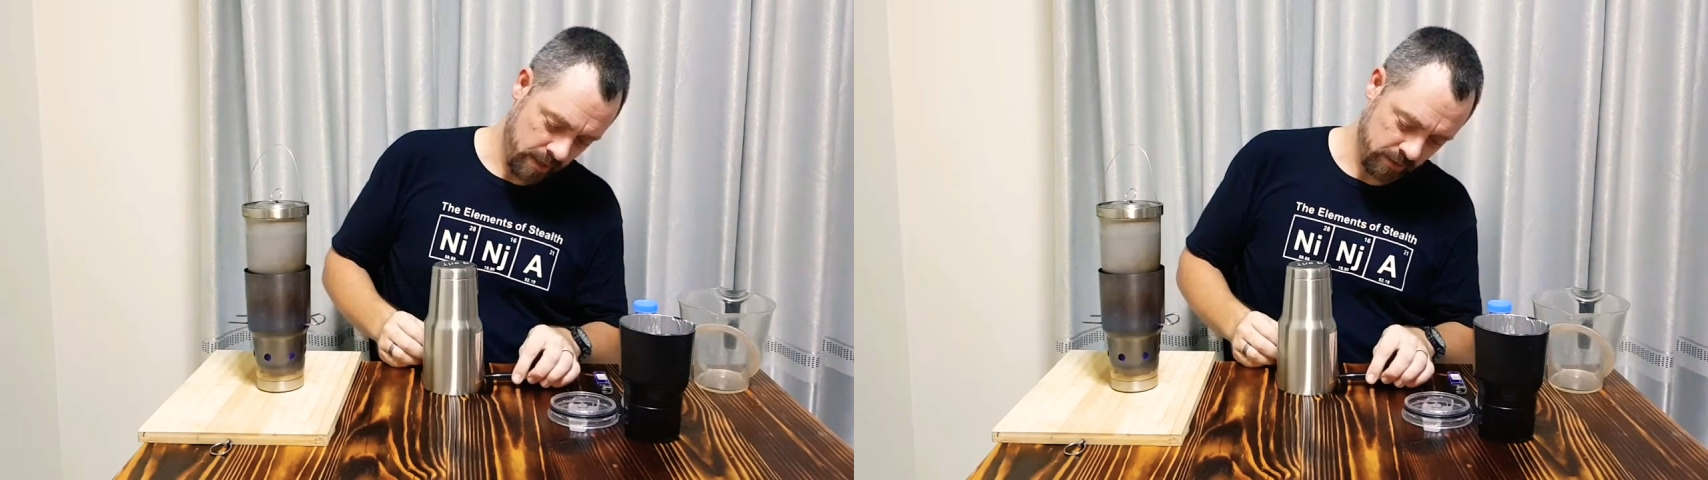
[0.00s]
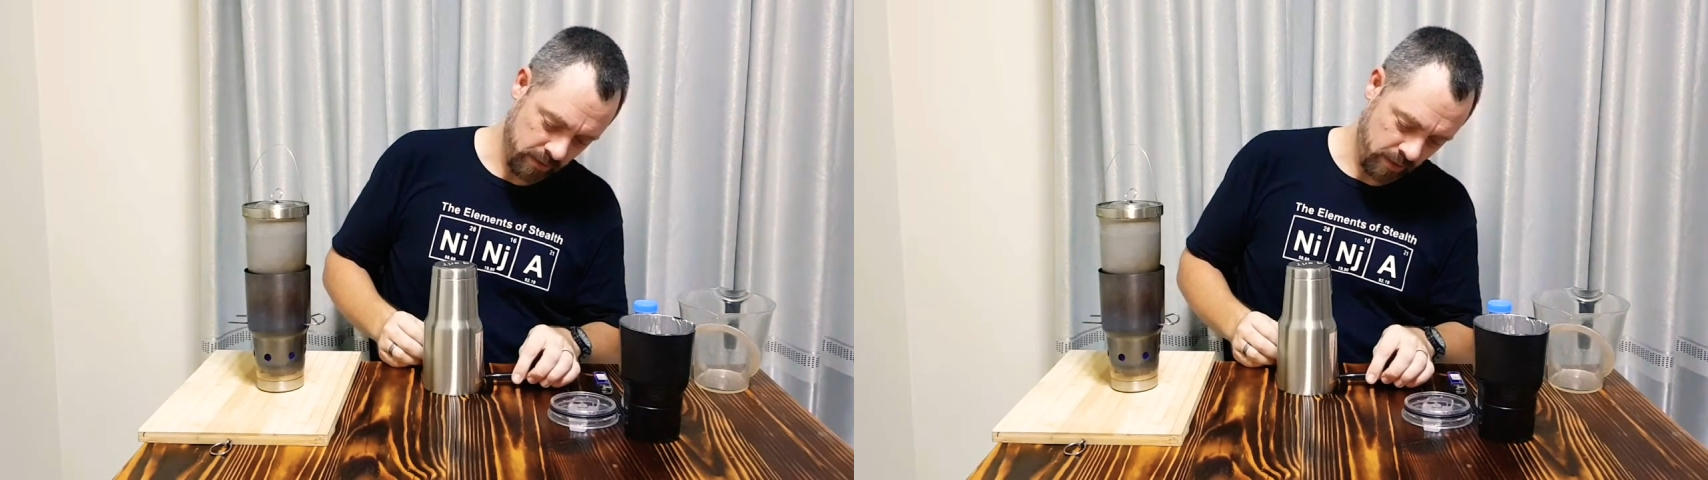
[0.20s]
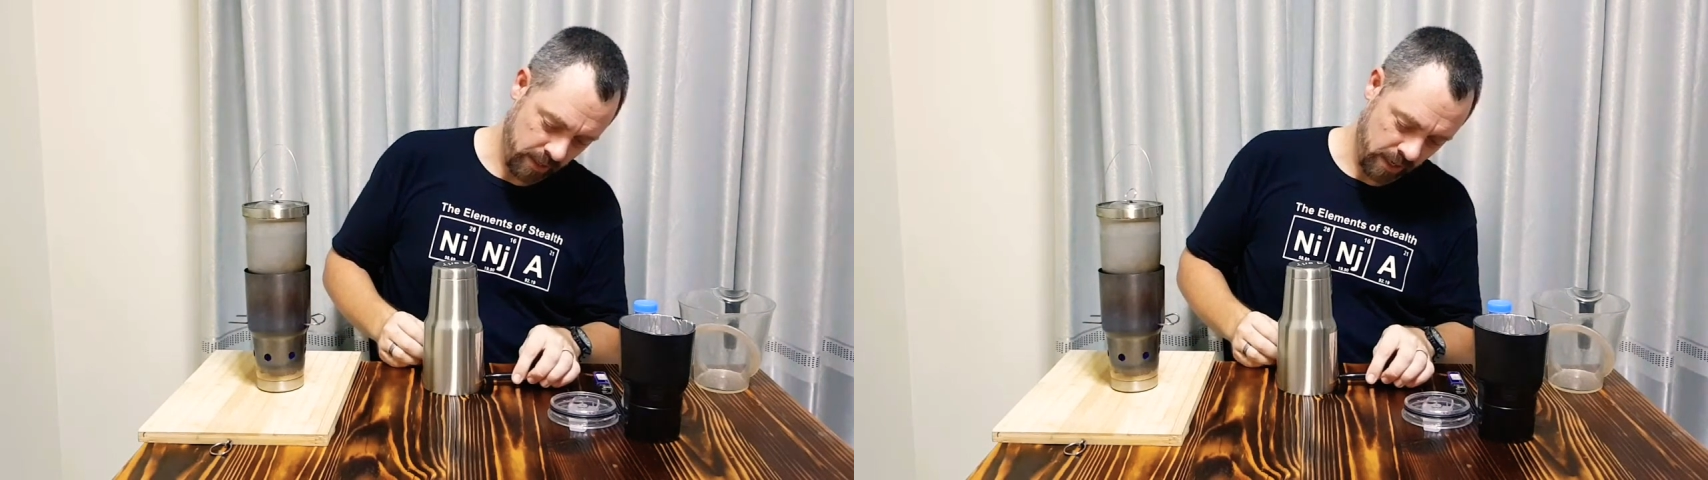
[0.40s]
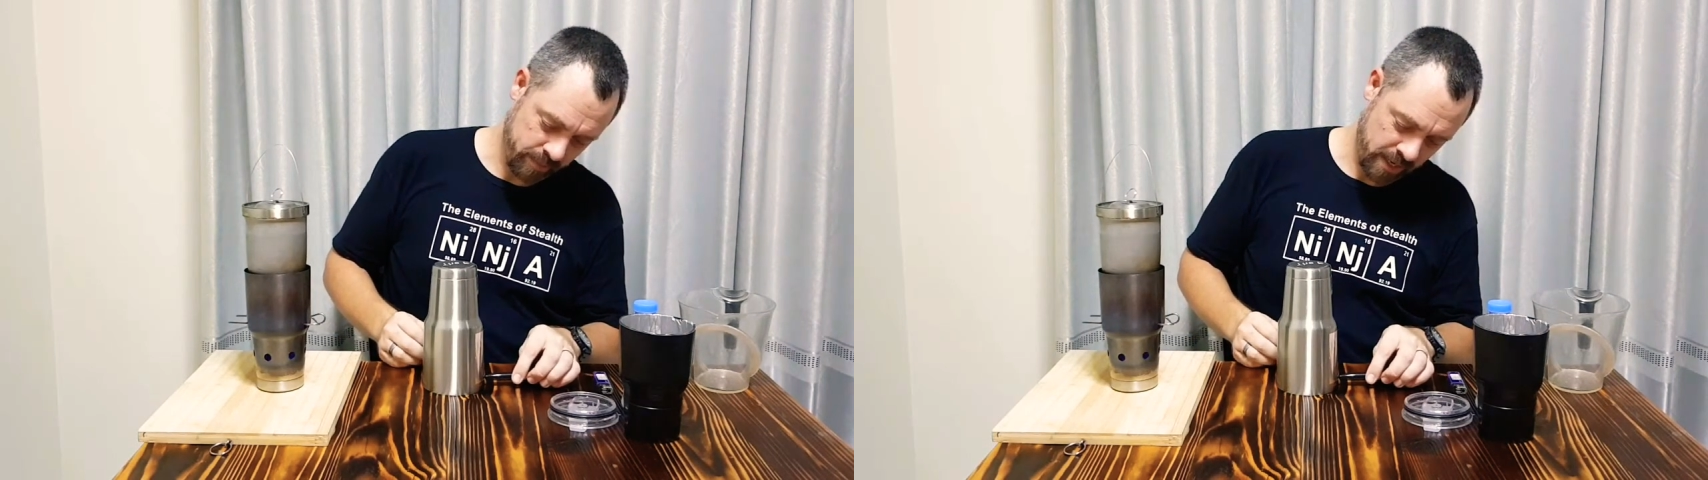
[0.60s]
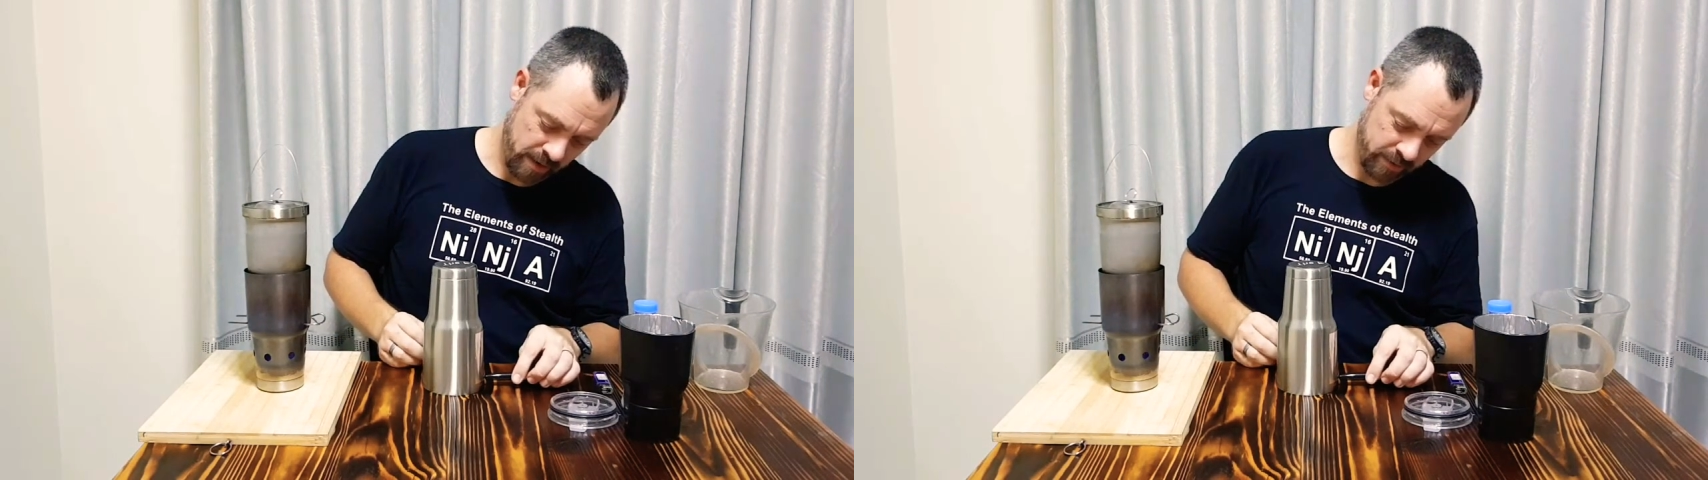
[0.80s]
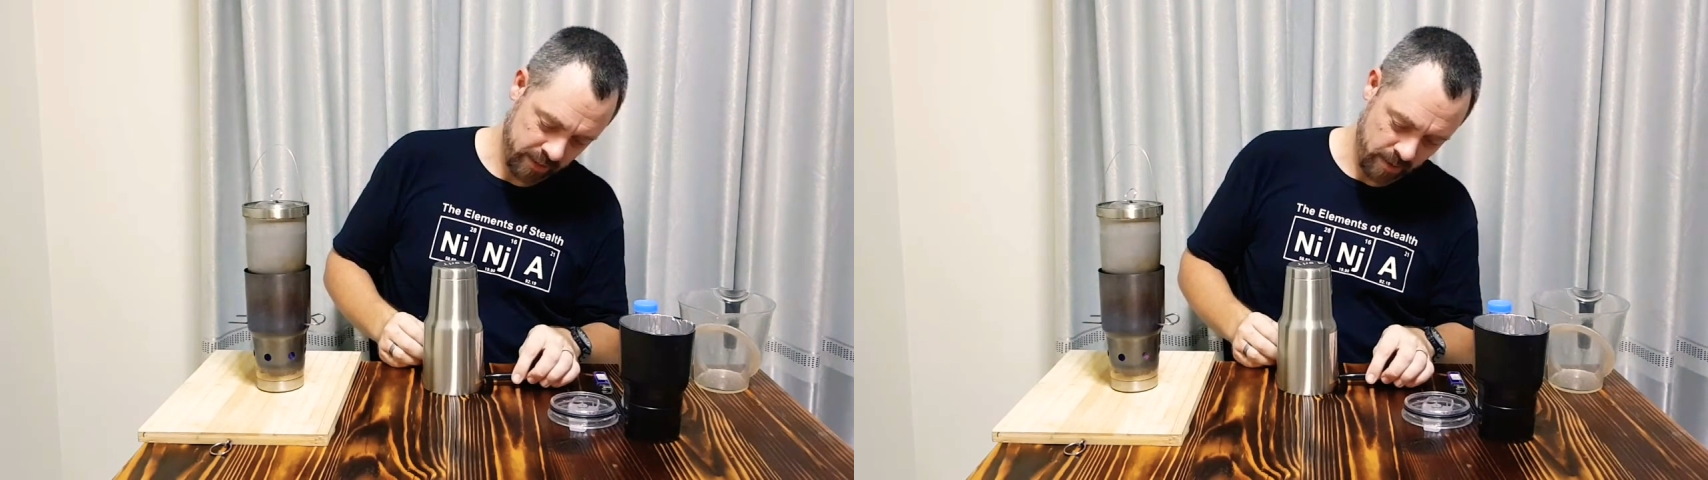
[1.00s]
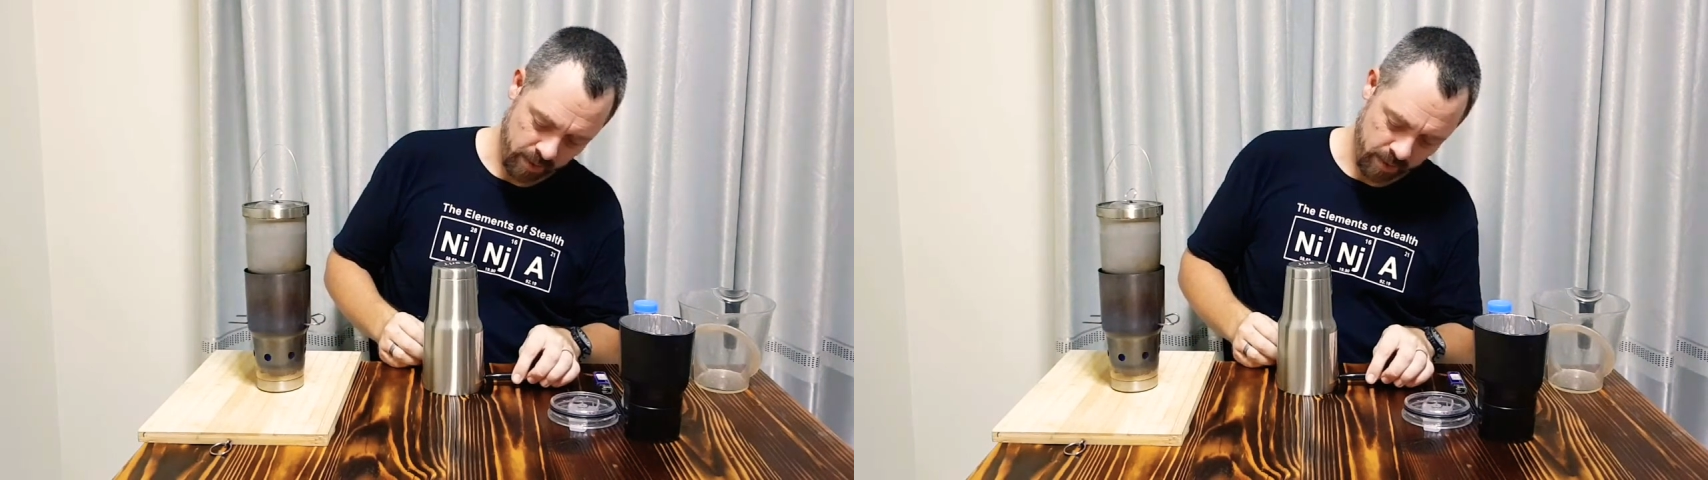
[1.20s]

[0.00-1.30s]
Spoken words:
so that it comes out, the tip